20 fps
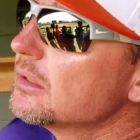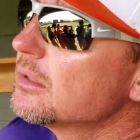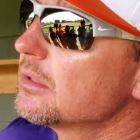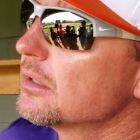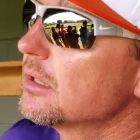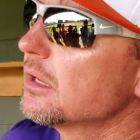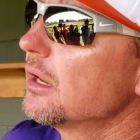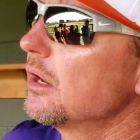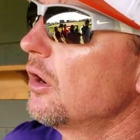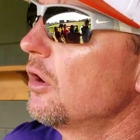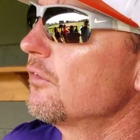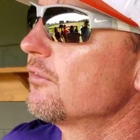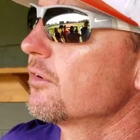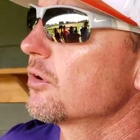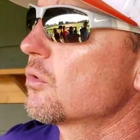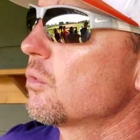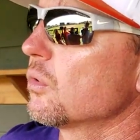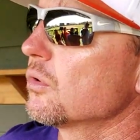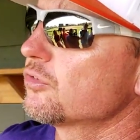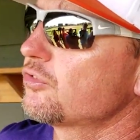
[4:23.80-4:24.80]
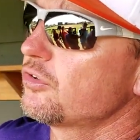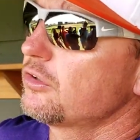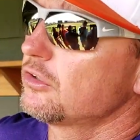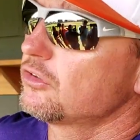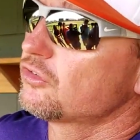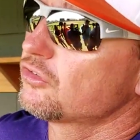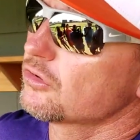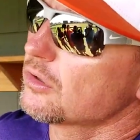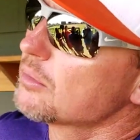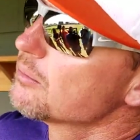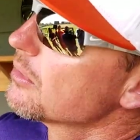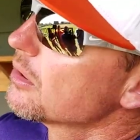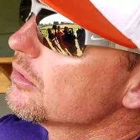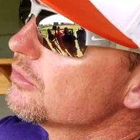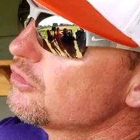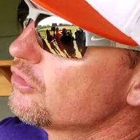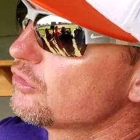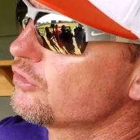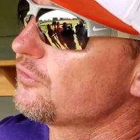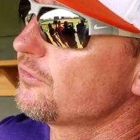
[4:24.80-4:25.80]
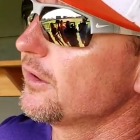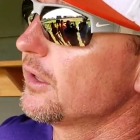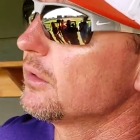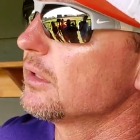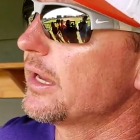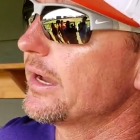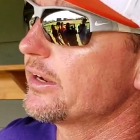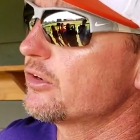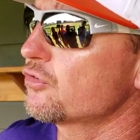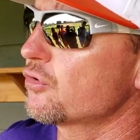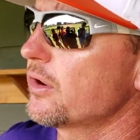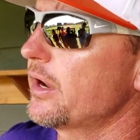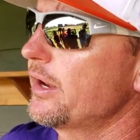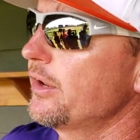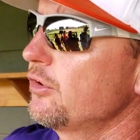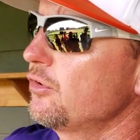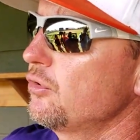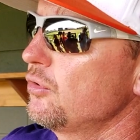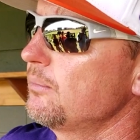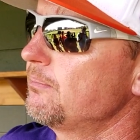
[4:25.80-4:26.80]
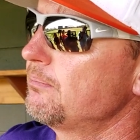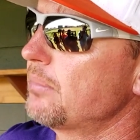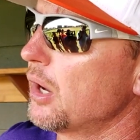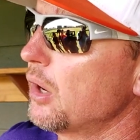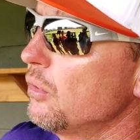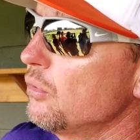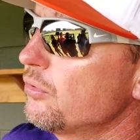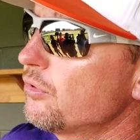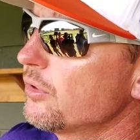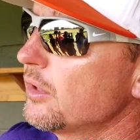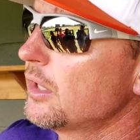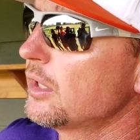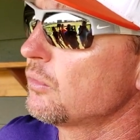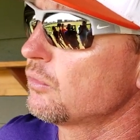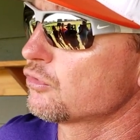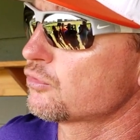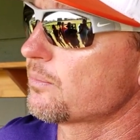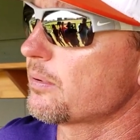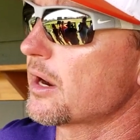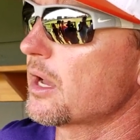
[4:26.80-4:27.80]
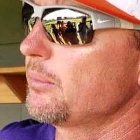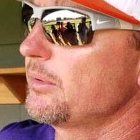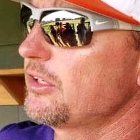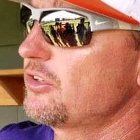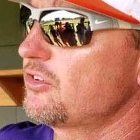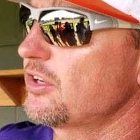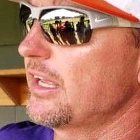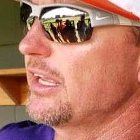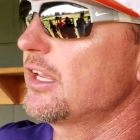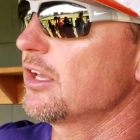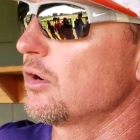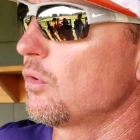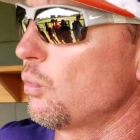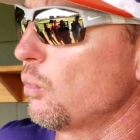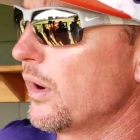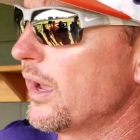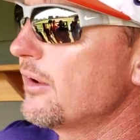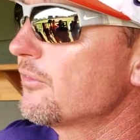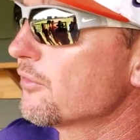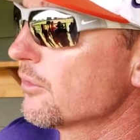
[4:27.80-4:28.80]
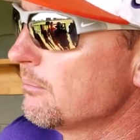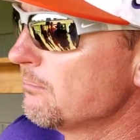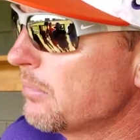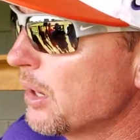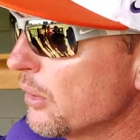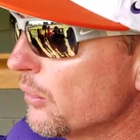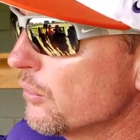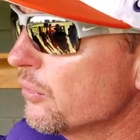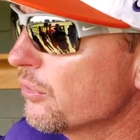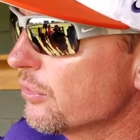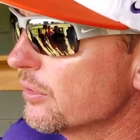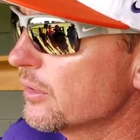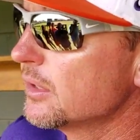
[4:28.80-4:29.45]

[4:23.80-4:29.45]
uh, over the course of this summer. Just felt like trying to do both was probably taken away from both,